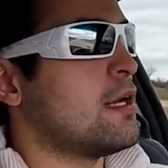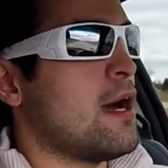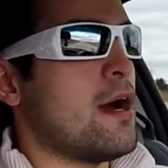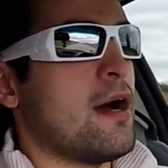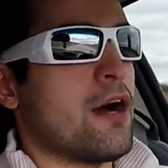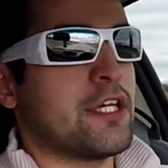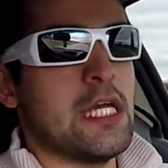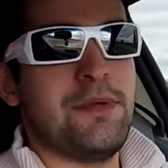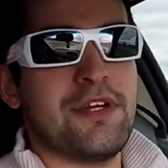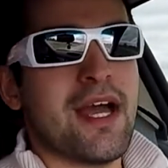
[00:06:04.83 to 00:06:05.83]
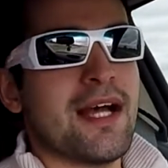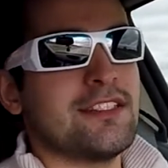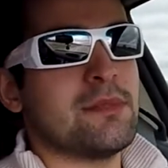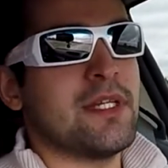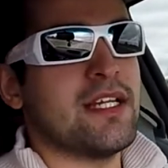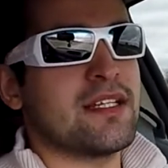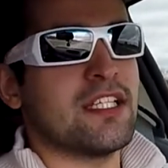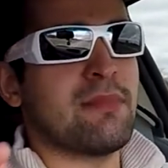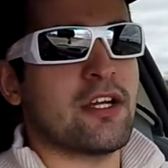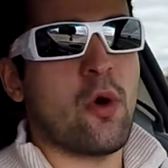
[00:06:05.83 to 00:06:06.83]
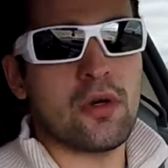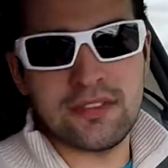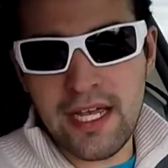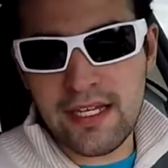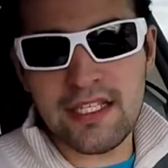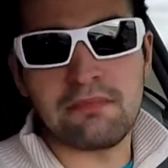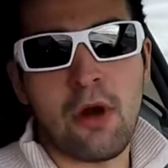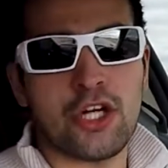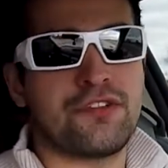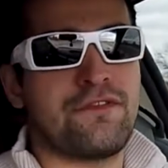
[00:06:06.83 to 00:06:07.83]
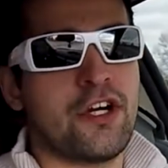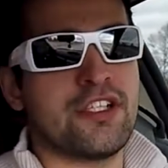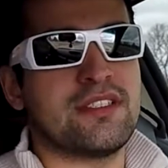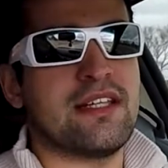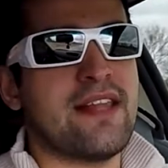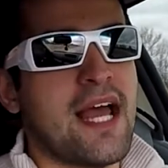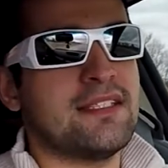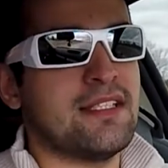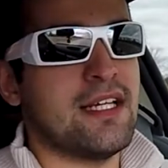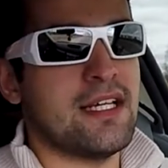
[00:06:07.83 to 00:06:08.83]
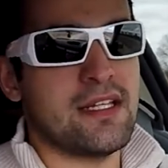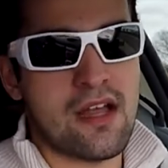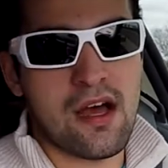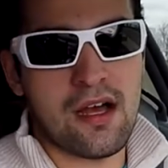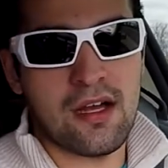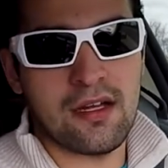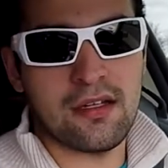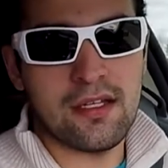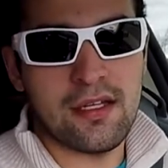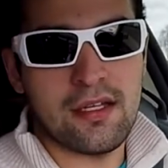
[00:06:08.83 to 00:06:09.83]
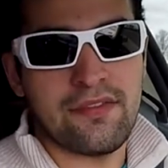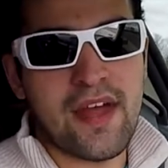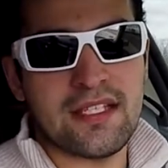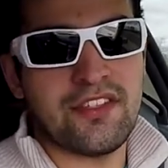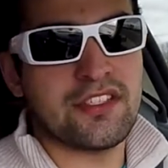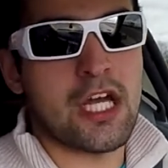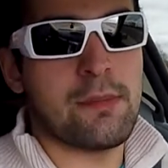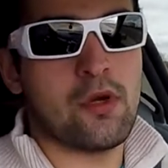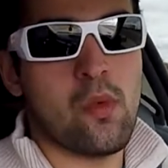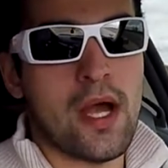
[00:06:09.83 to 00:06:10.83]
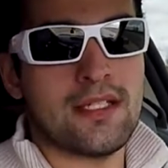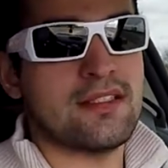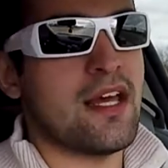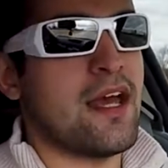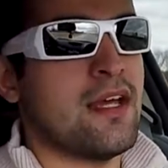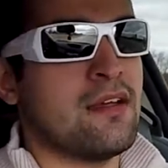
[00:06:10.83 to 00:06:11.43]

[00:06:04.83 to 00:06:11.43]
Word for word: Uh, I'll keep you guys updated because my court date is March first, and that's in uh, that's this coming Wednesday.